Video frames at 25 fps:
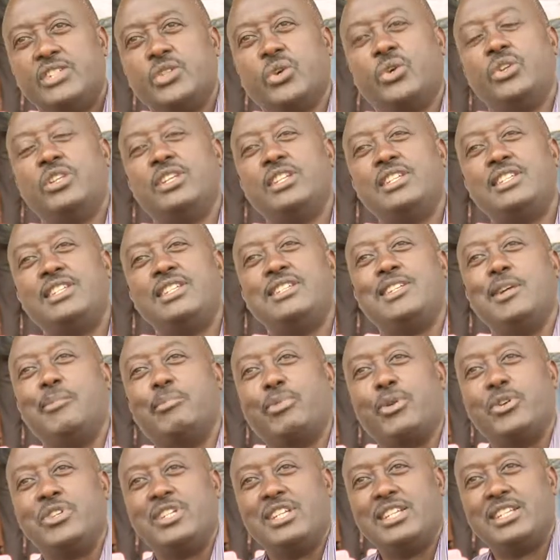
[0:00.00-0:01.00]
So this is a
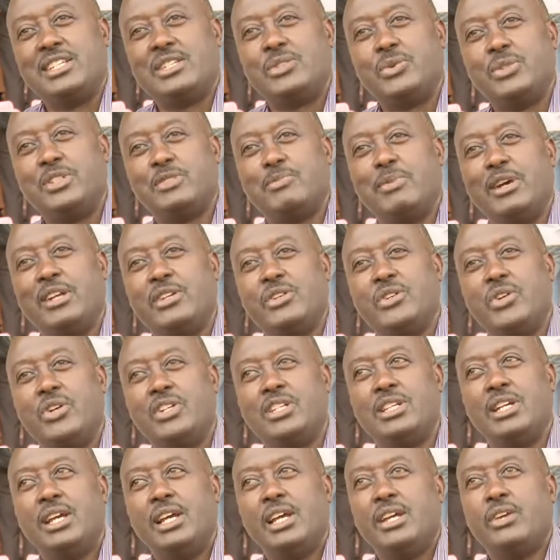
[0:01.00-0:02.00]
process which might
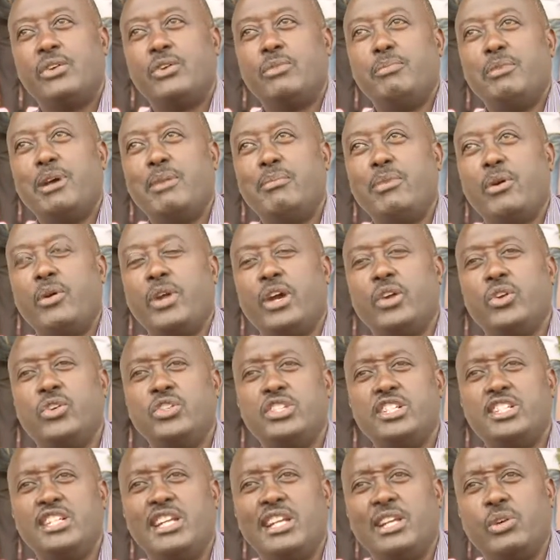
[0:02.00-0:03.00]
not, remember we are
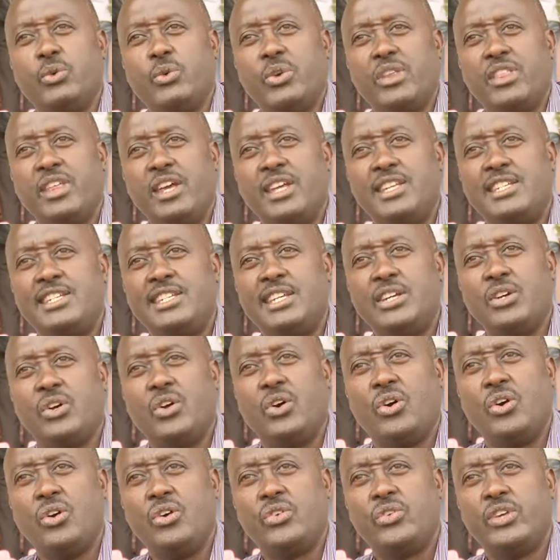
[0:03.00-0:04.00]
not dealing with a
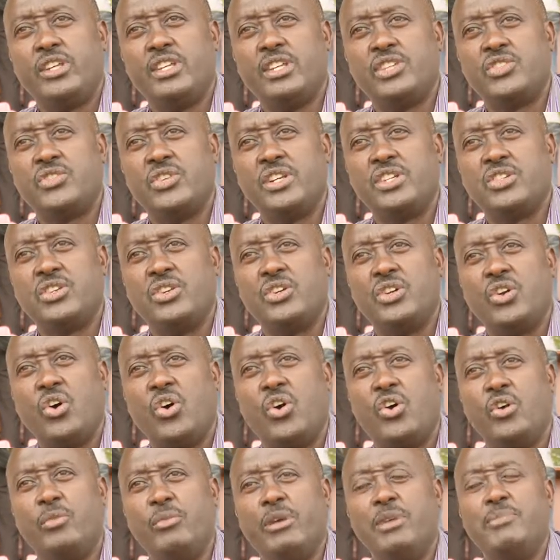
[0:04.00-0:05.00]
single registration
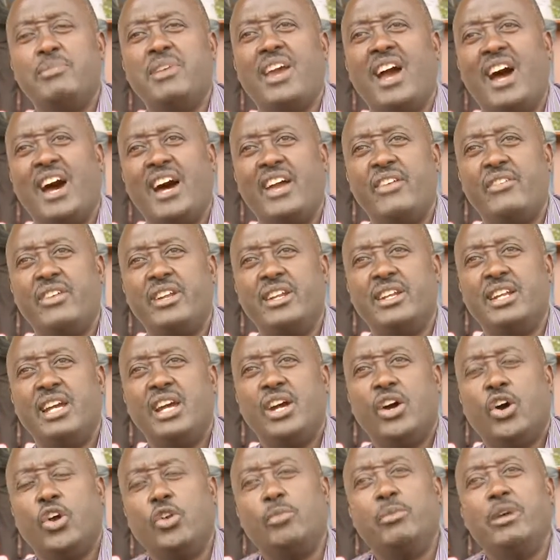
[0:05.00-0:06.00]
or maybe a hundred
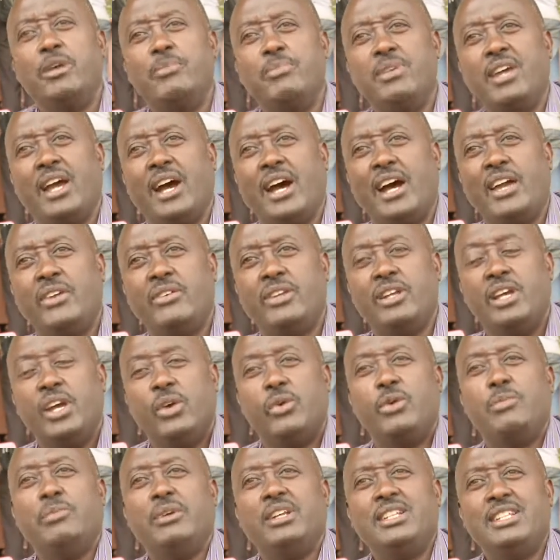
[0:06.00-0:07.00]
or maybe a hundred,
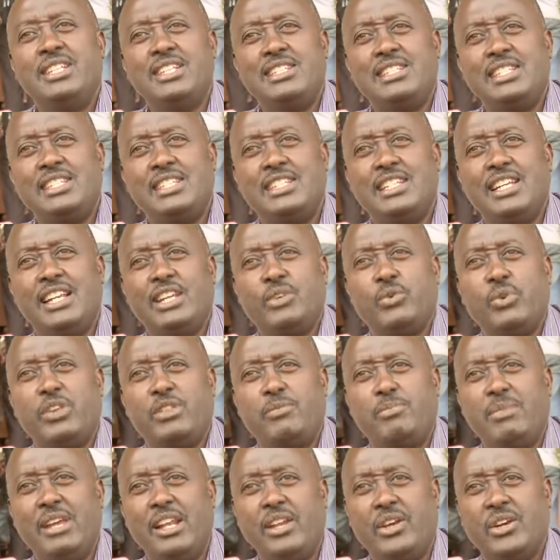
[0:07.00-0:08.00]
this is dealing
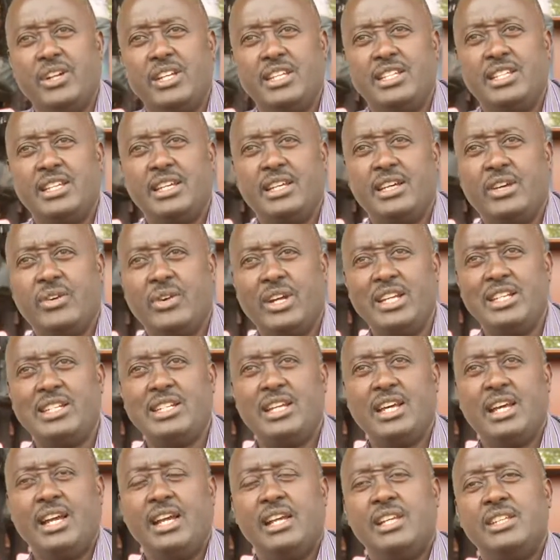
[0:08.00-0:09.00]
with millions, right?
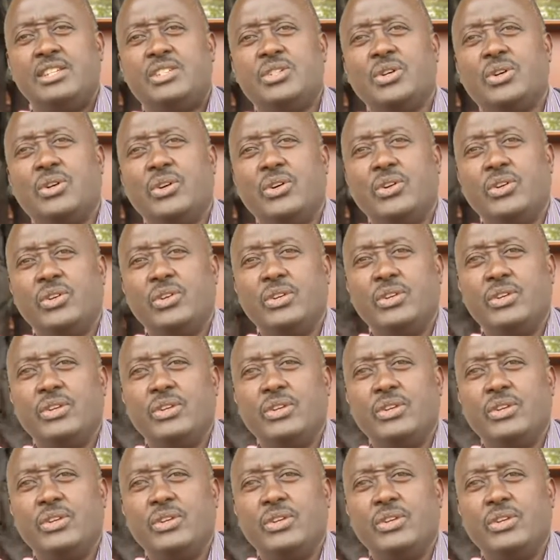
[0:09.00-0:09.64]
So